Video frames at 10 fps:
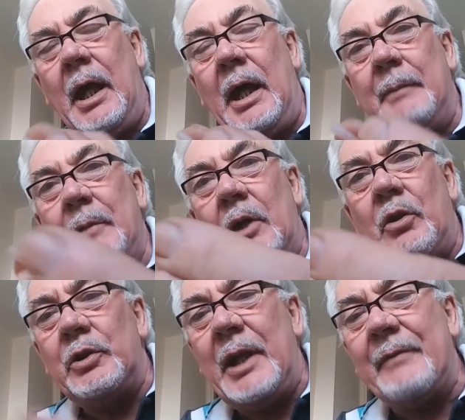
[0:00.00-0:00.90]
and
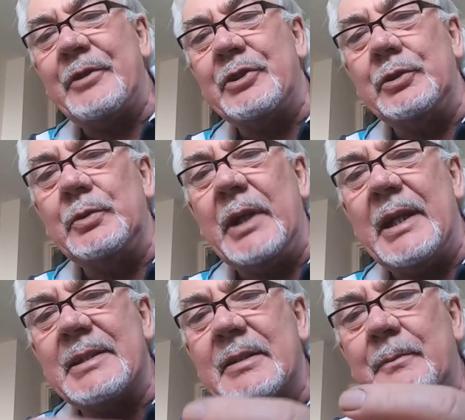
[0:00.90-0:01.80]
all you have to do
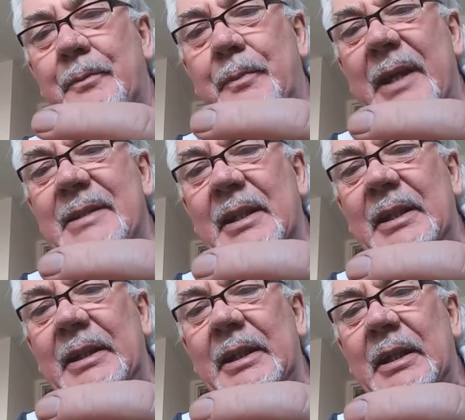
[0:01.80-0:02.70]
is to
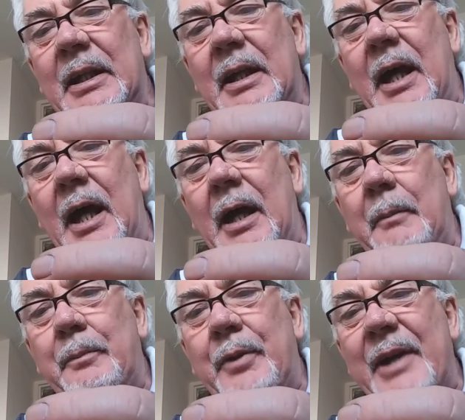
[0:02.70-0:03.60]
basically
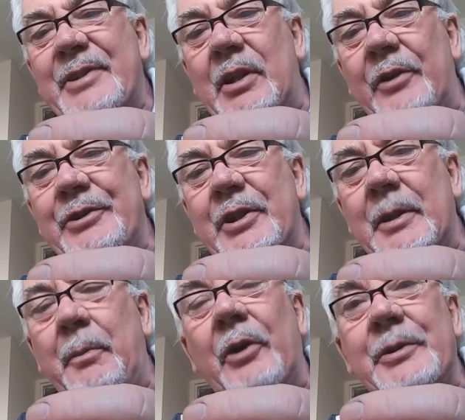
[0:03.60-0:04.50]
press it onto
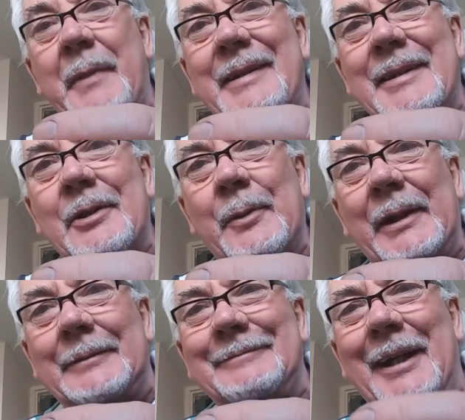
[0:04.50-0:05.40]
the bottom end of the
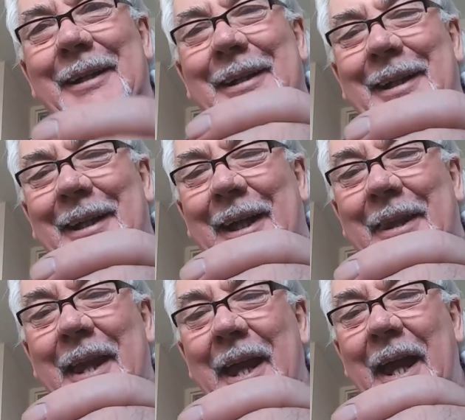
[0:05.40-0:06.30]
quill,
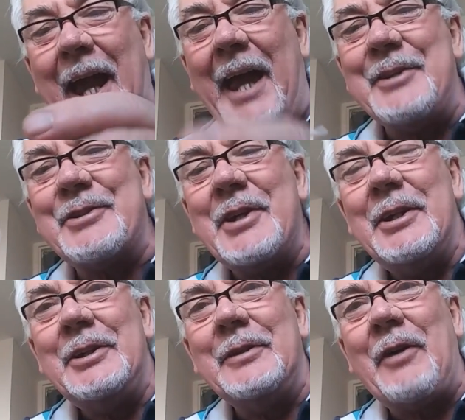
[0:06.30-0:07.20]
and hence
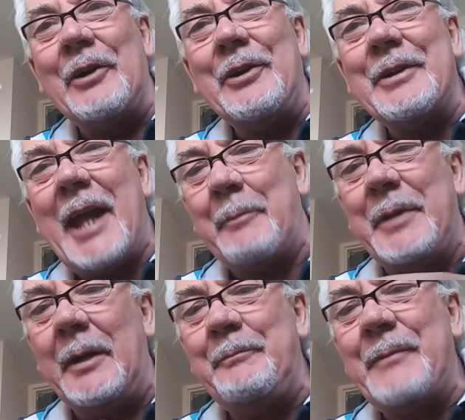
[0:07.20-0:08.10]
you've got your
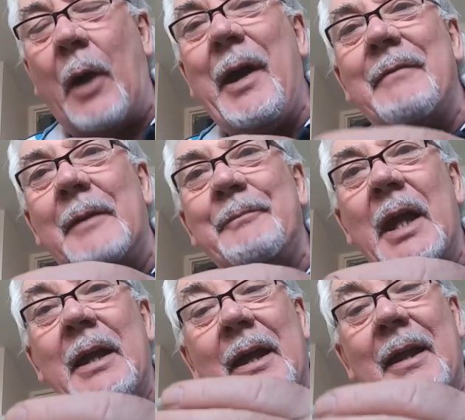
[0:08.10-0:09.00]
adapter. However,
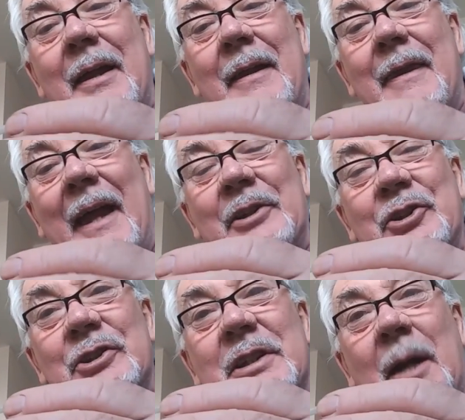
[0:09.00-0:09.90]
that
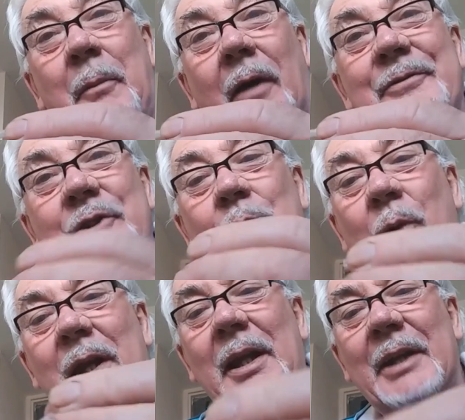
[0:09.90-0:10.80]
could come off, so
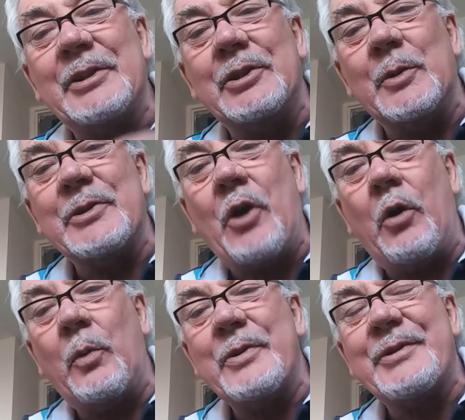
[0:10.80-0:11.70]
what I like to do is
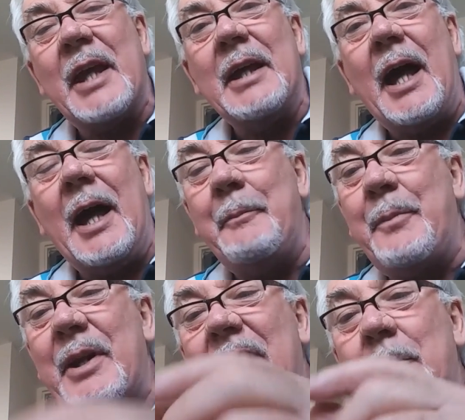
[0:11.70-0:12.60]
always
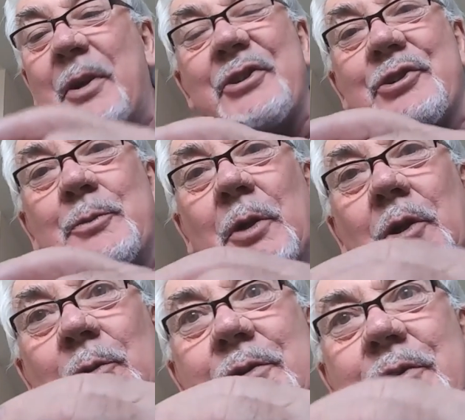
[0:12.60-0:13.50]
put a little bit of super glue